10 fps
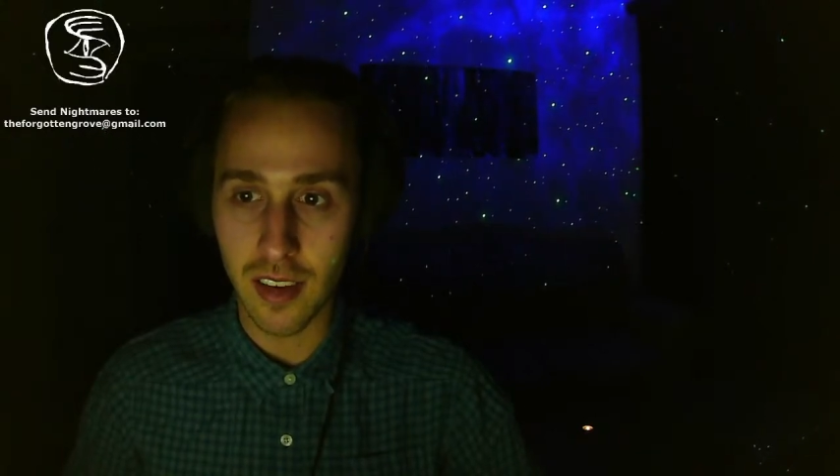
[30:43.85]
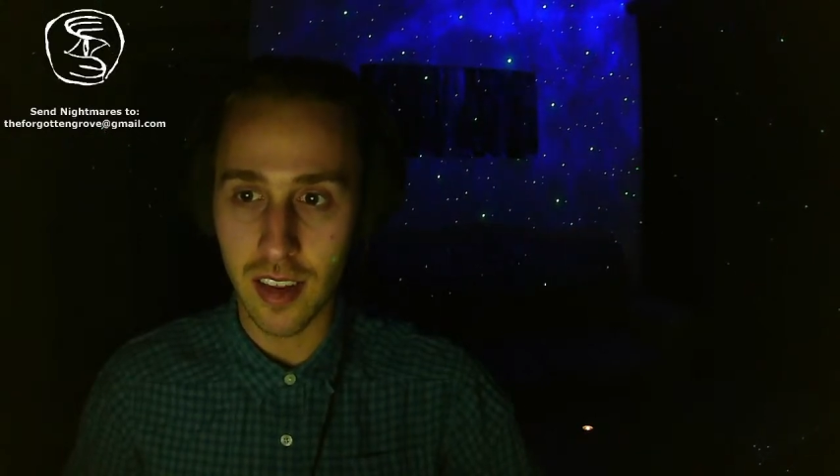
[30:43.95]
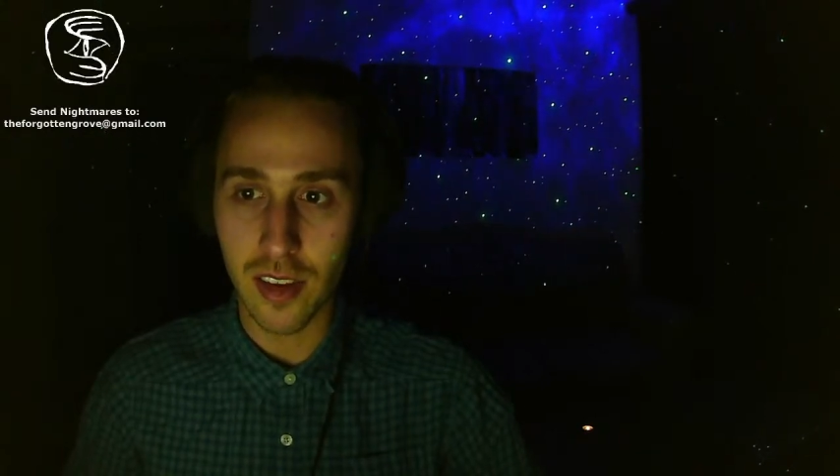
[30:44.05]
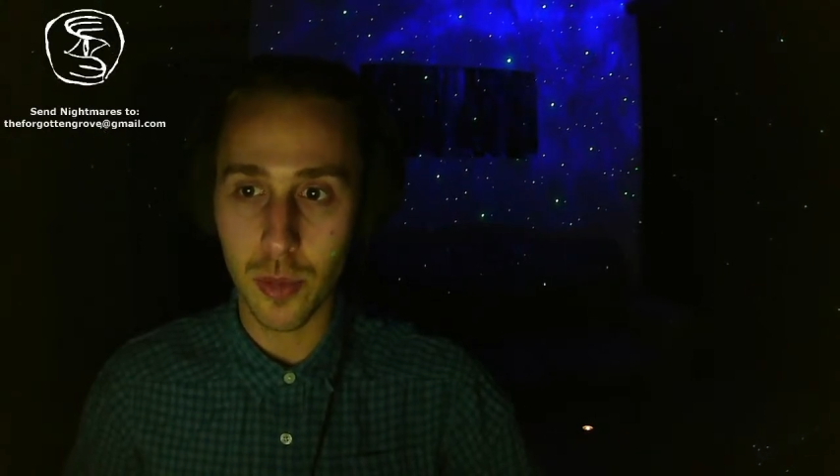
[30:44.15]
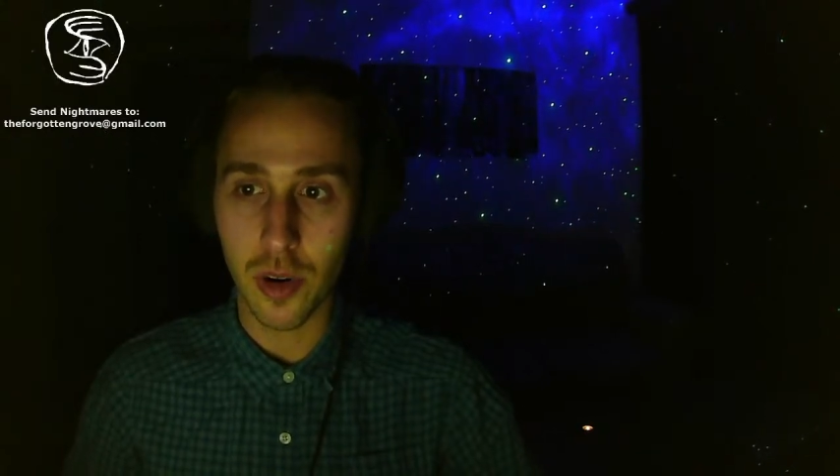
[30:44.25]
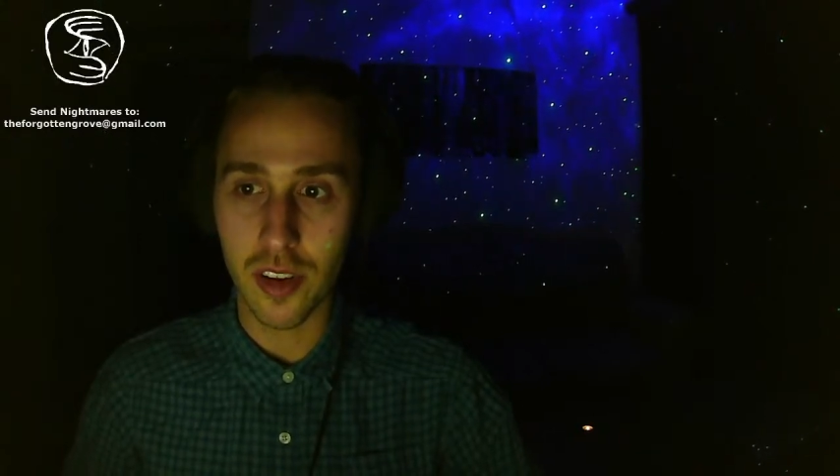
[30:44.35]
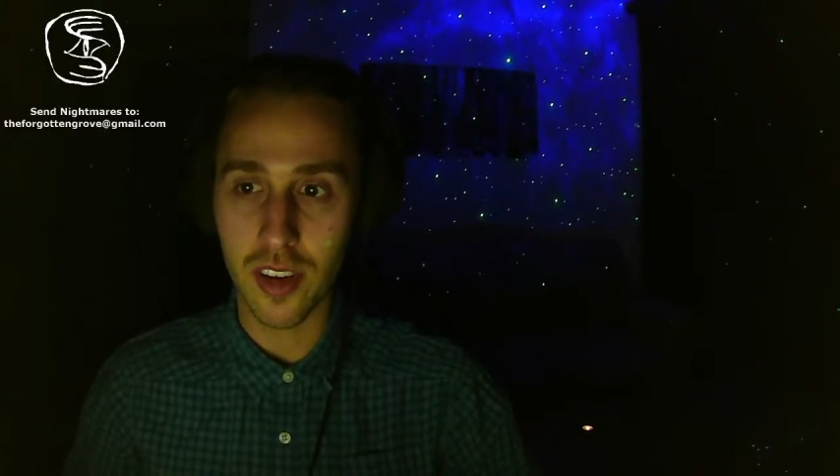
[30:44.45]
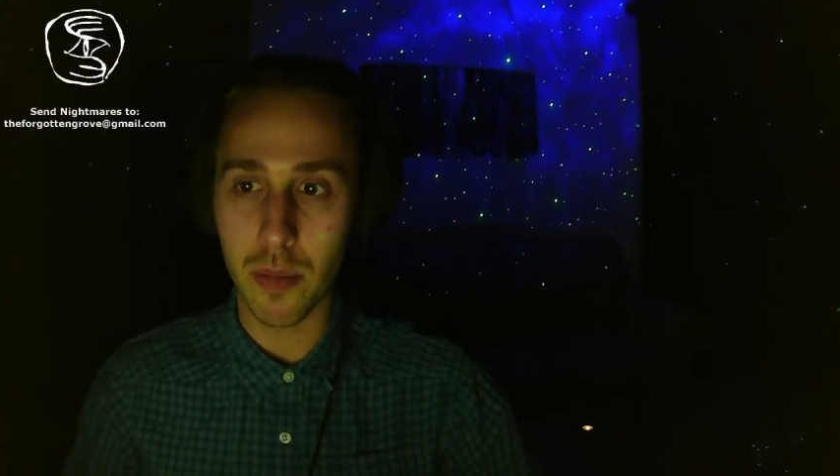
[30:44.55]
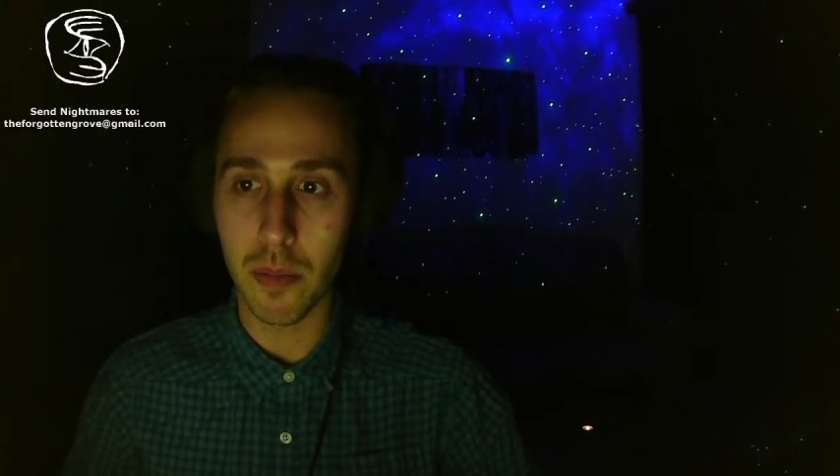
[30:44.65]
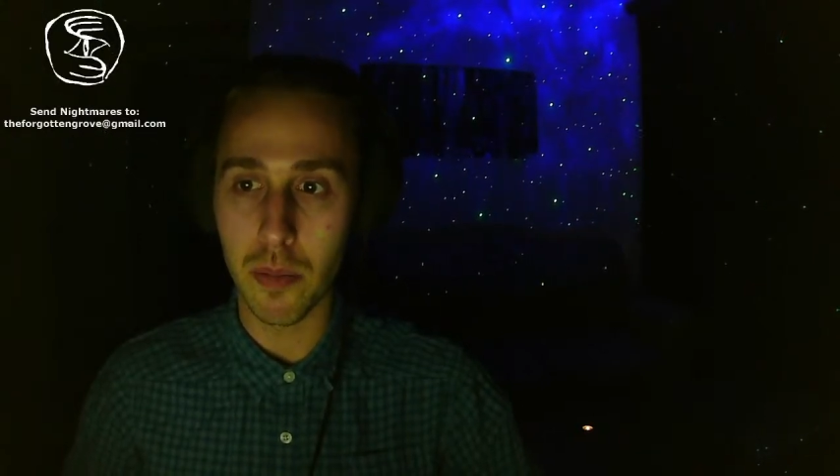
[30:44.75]
these weren't
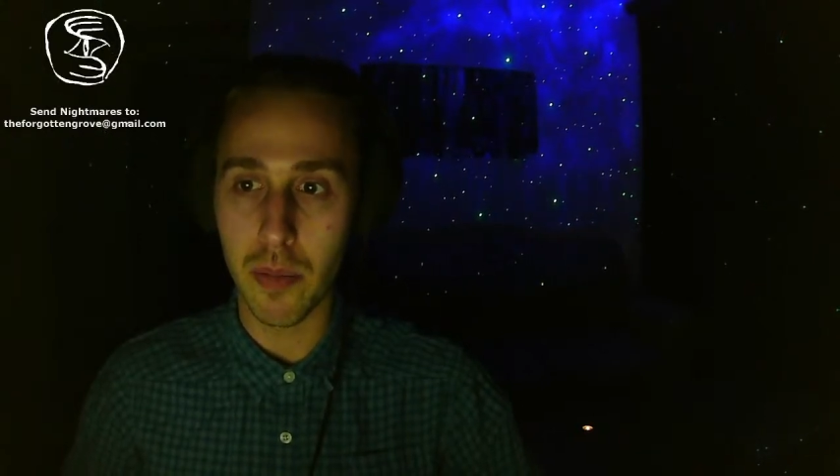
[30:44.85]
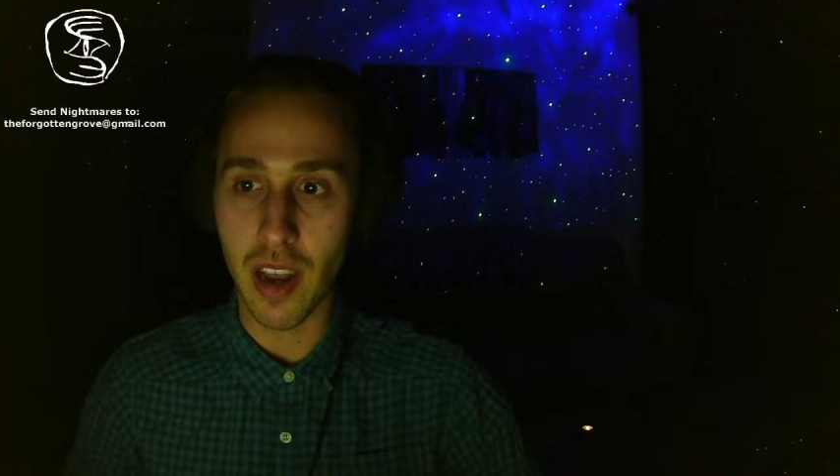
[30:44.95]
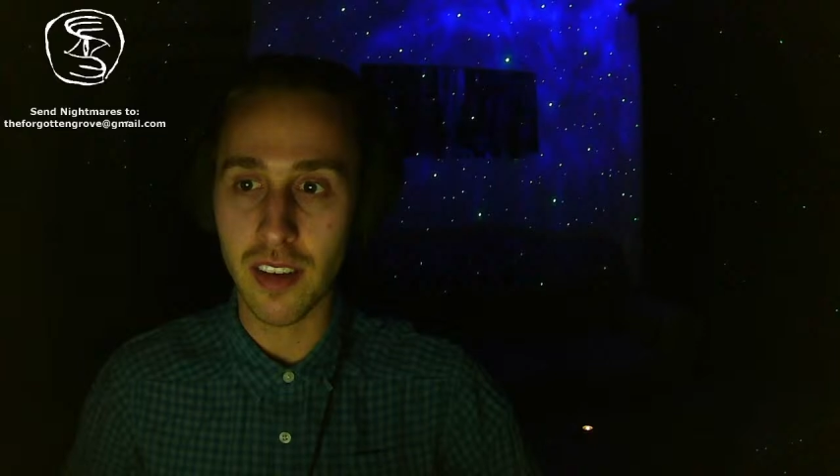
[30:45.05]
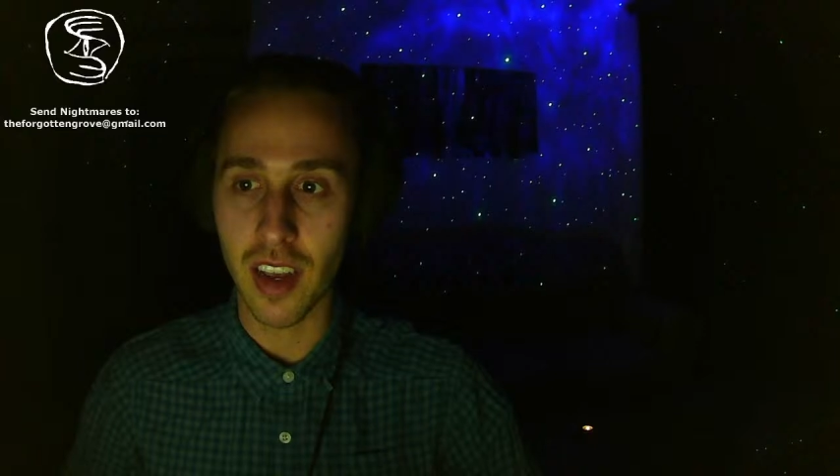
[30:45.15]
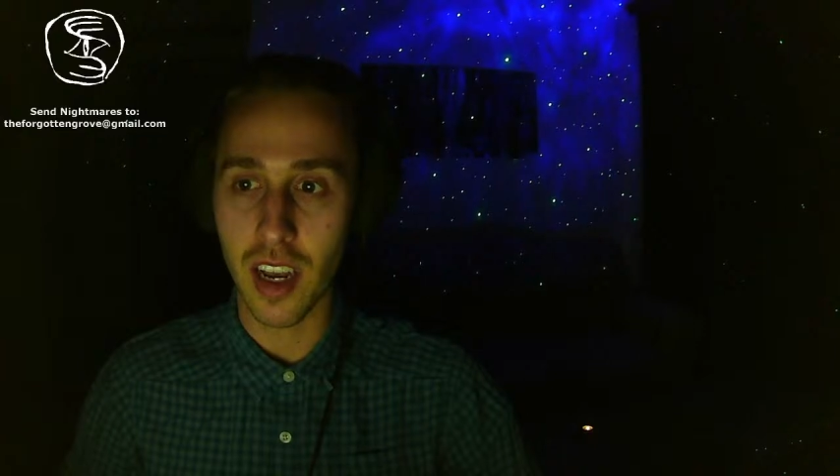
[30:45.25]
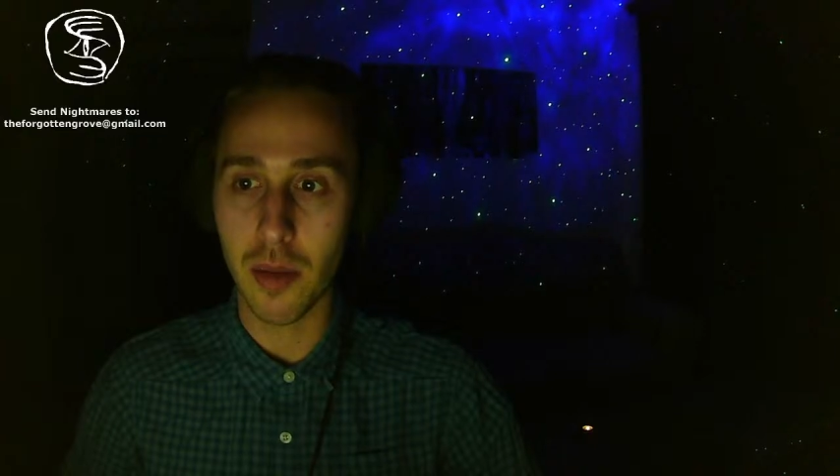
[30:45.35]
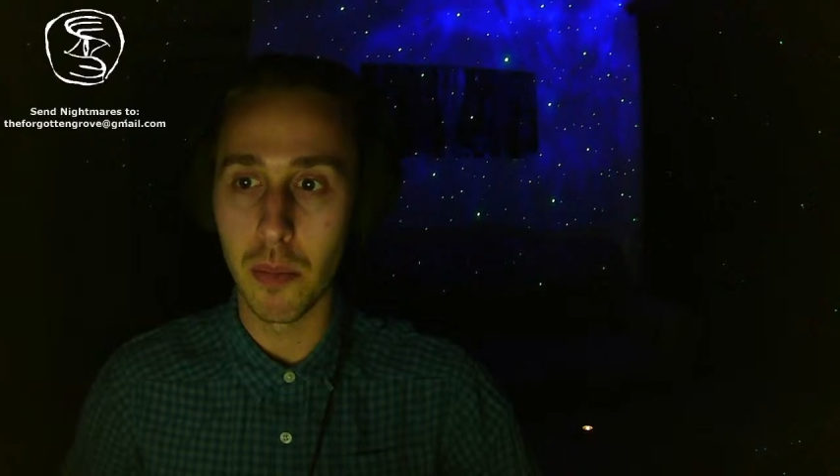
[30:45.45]
some basic,